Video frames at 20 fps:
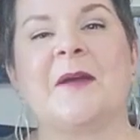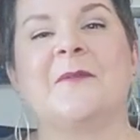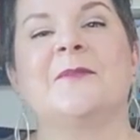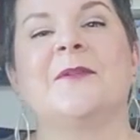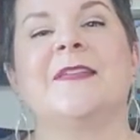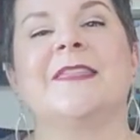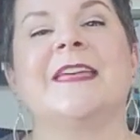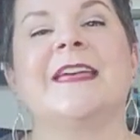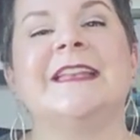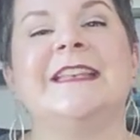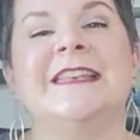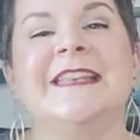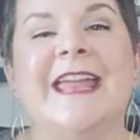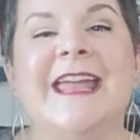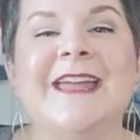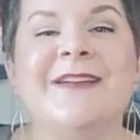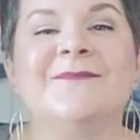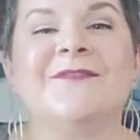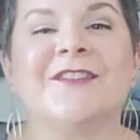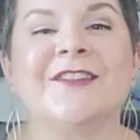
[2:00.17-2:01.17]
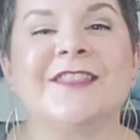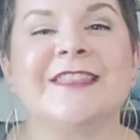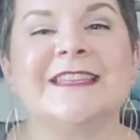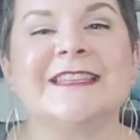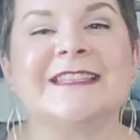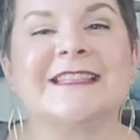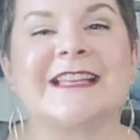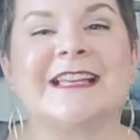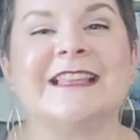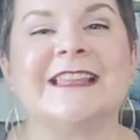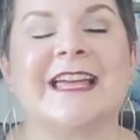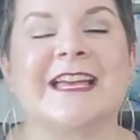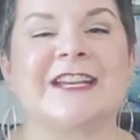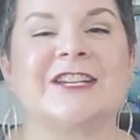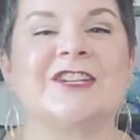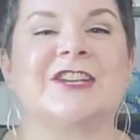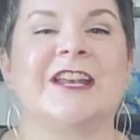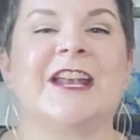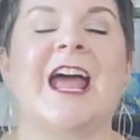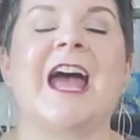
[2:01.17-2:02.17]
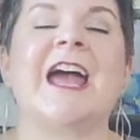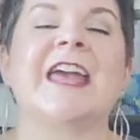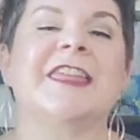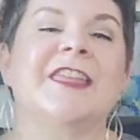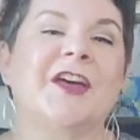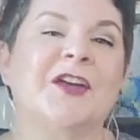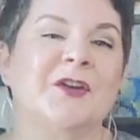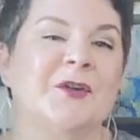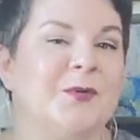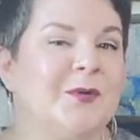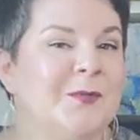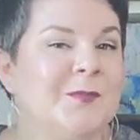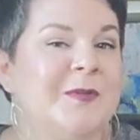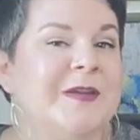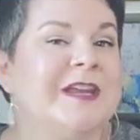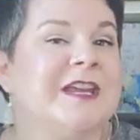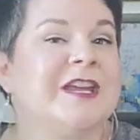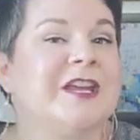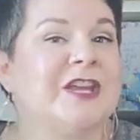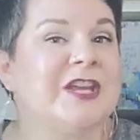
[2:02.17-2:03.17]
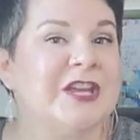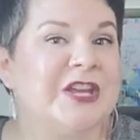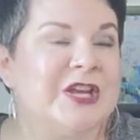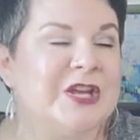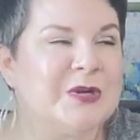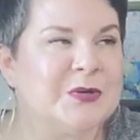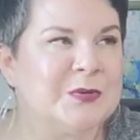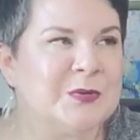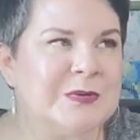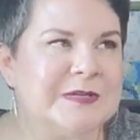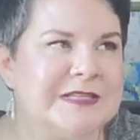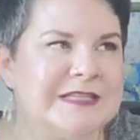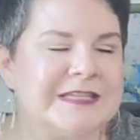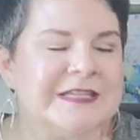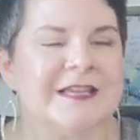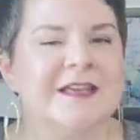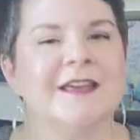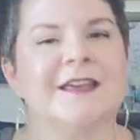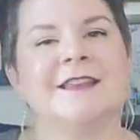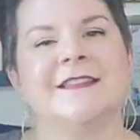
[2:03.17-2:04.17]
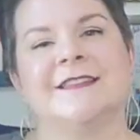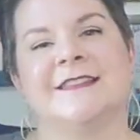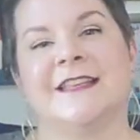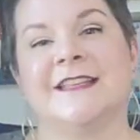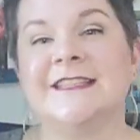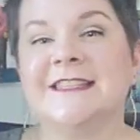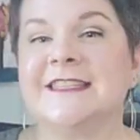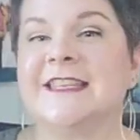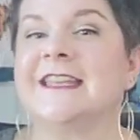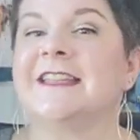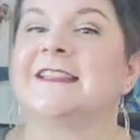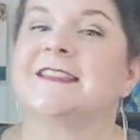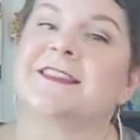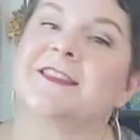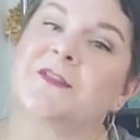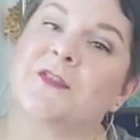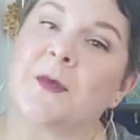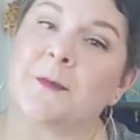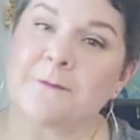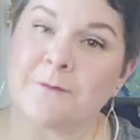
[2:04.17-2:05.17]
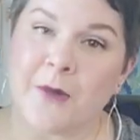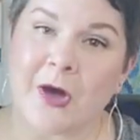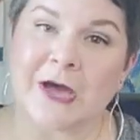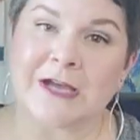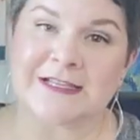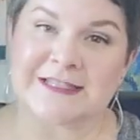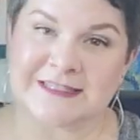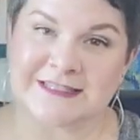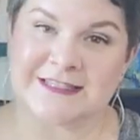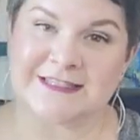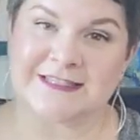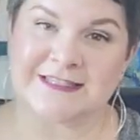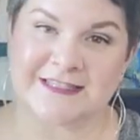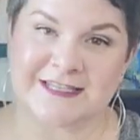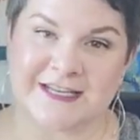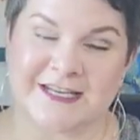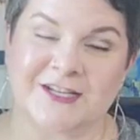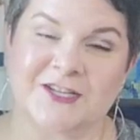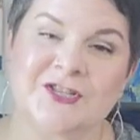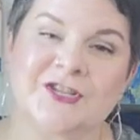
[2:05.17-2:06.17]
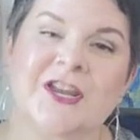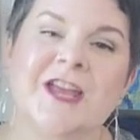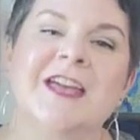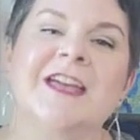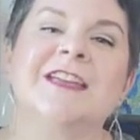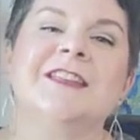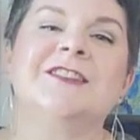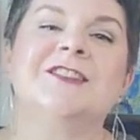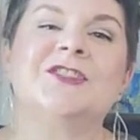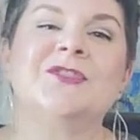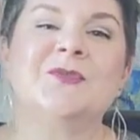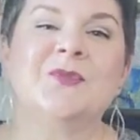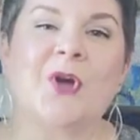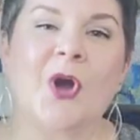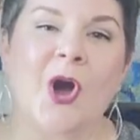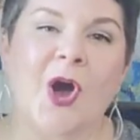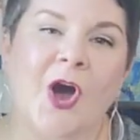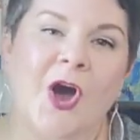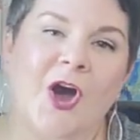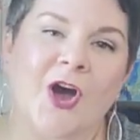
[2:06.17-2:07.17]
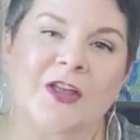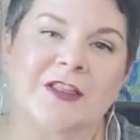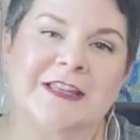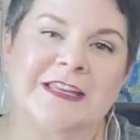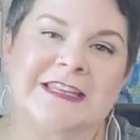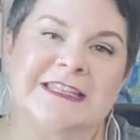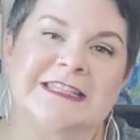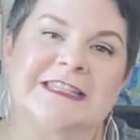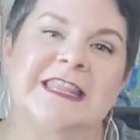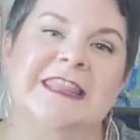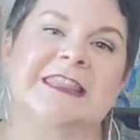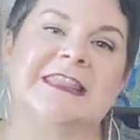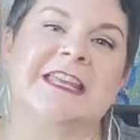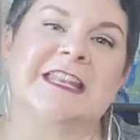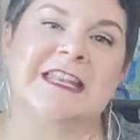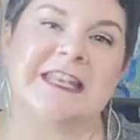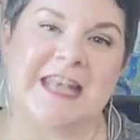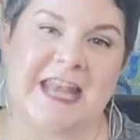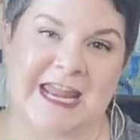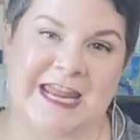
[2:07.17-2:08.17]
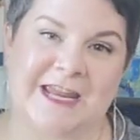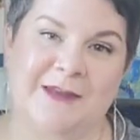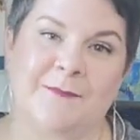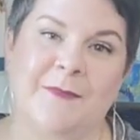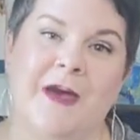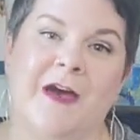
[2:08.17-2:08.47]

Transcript: up with a name for this collection, I thought it would be cute, since it's the moss stitch, to call it the name